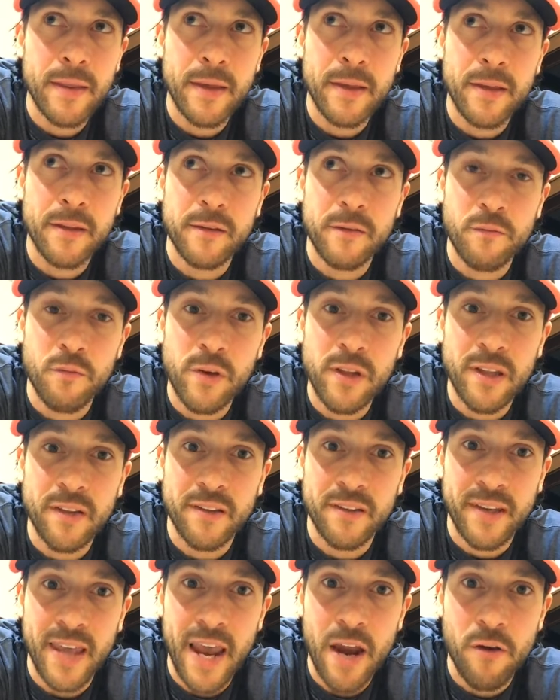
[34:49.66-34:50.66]
it's really
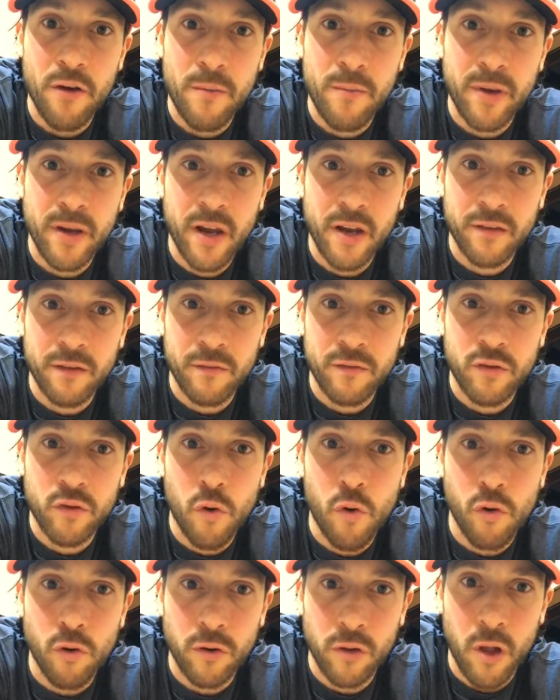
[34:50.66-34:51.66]
scary because of
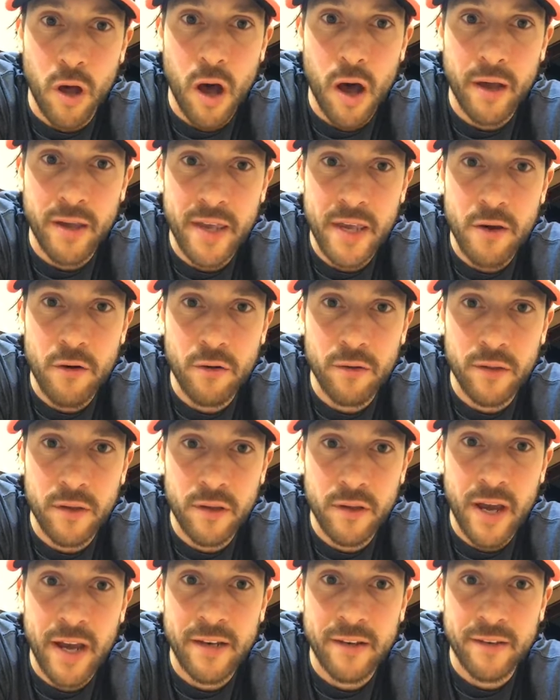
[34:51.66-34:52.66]
tort law here in the
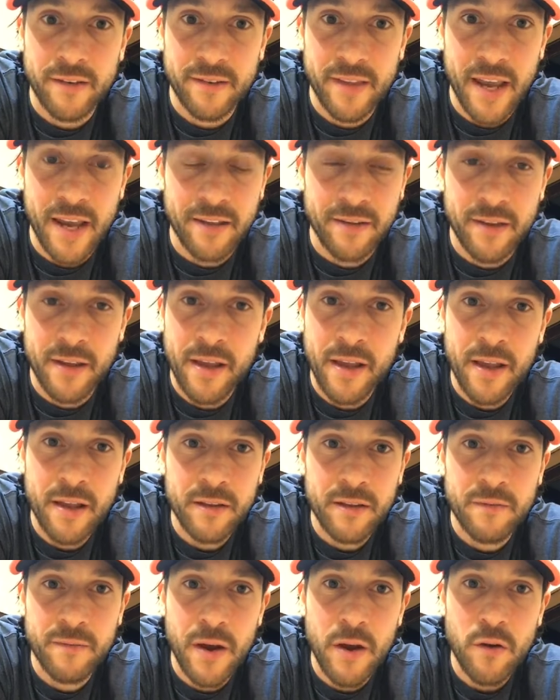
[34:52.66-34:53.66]
United States.
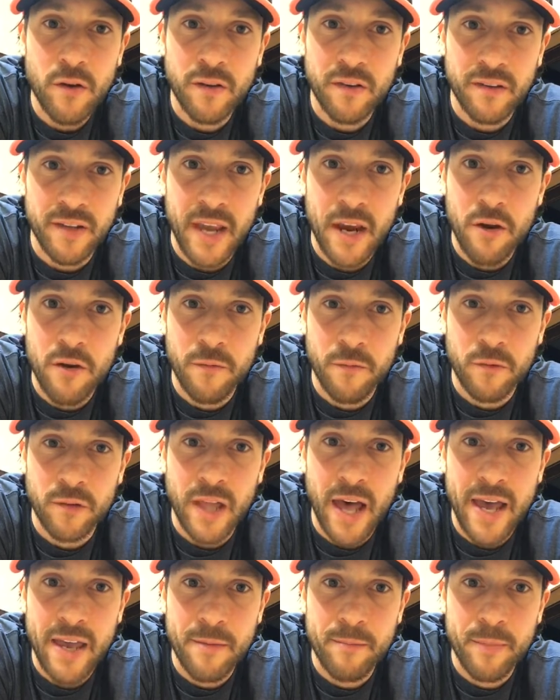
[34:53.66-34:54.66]
It's very scary for
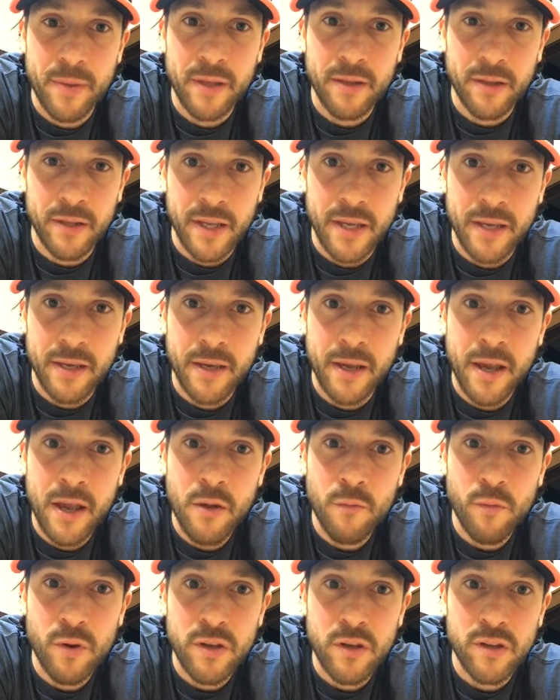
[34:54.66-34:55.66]
liability
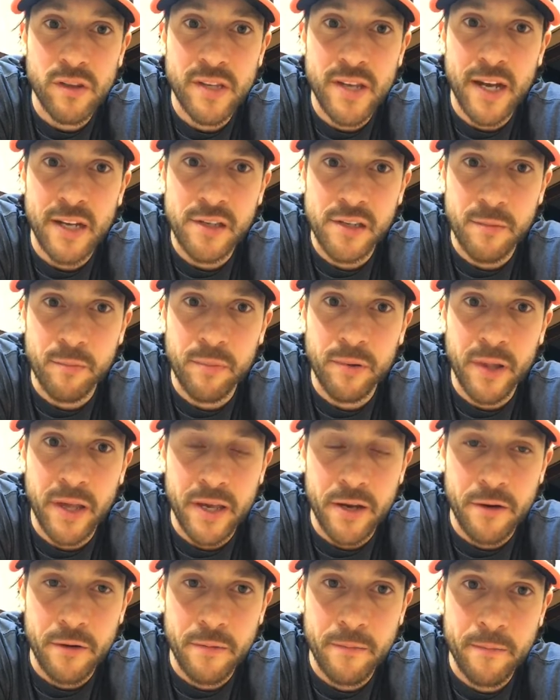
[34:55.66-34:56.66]
when you touch a
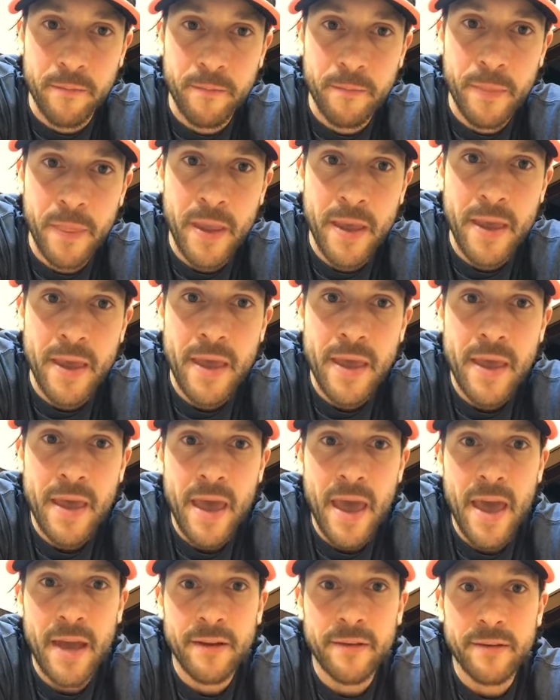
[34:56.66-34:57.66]
player.
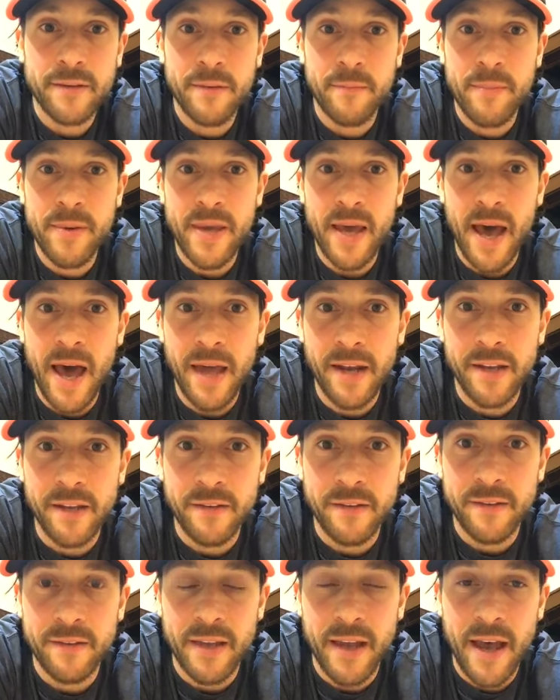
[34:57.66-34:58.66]
And to be
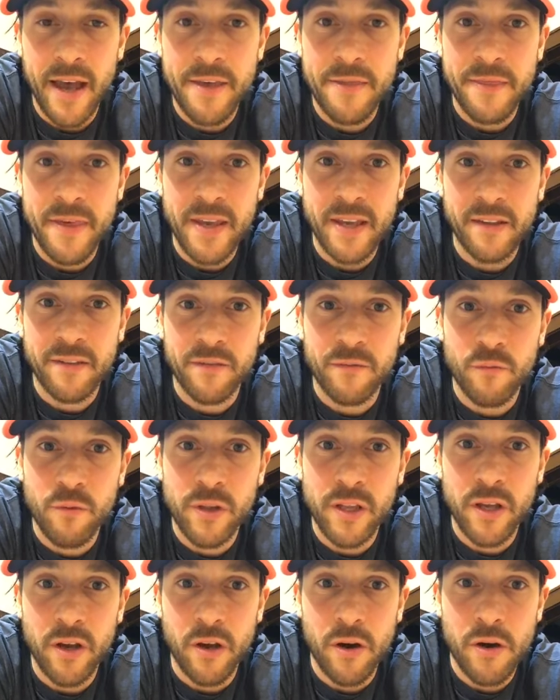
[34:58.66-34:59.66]
honest, I think it's
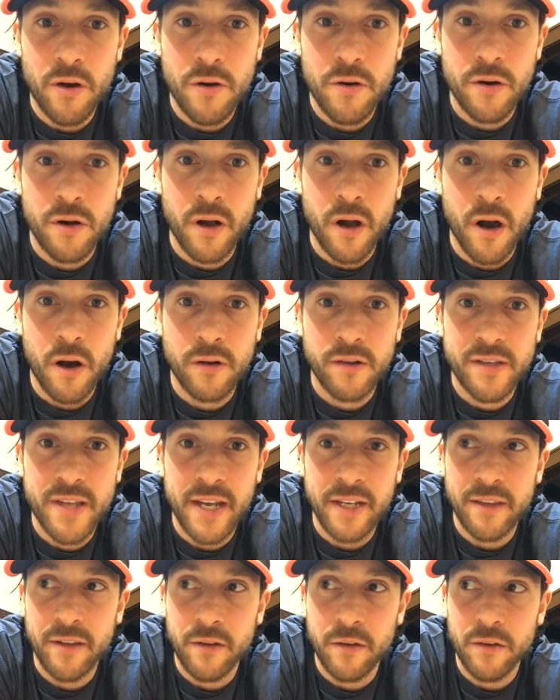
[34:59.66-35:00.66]
really hurt our
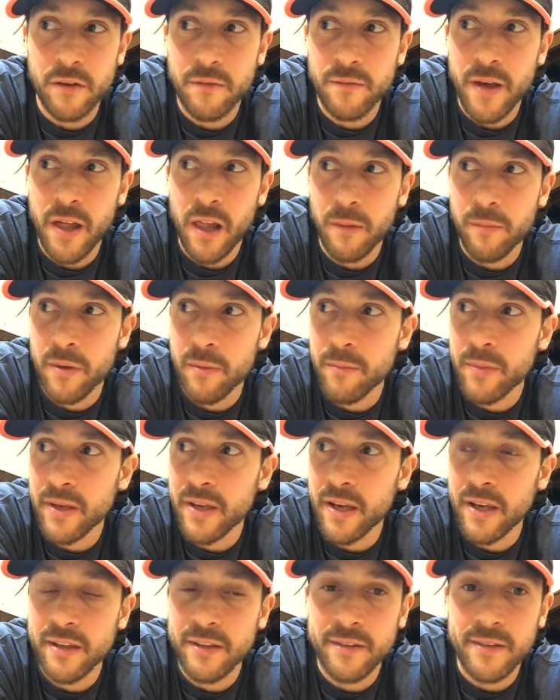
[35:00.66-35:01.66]
technical development
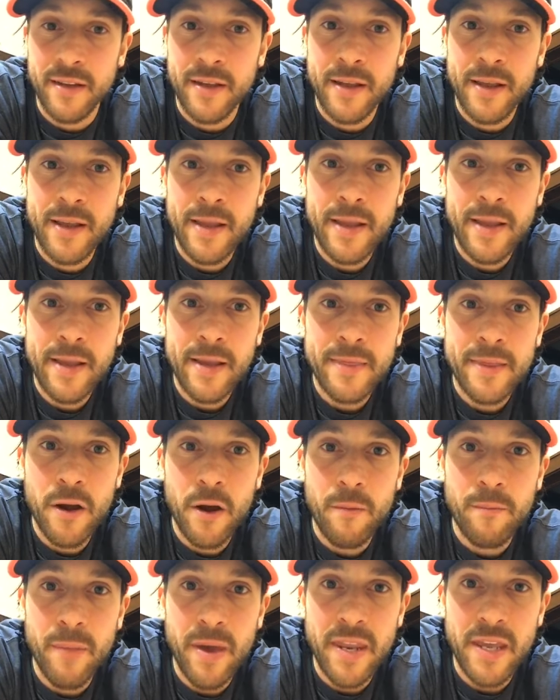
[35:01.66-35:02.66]
because there
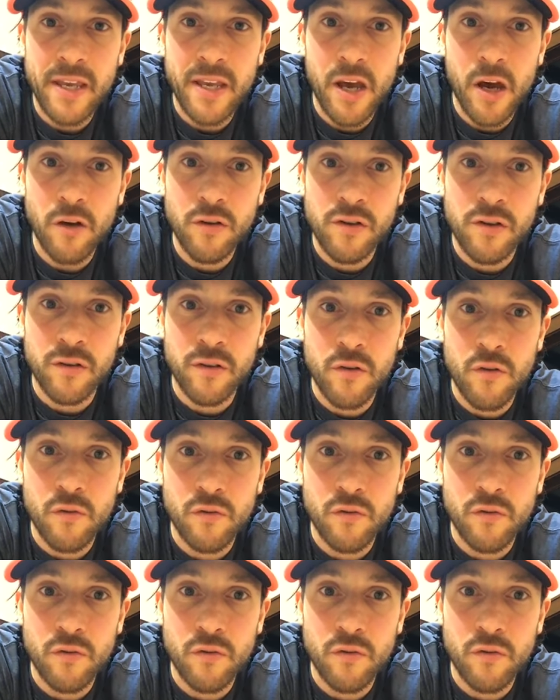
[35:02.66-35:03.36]
are many coaches who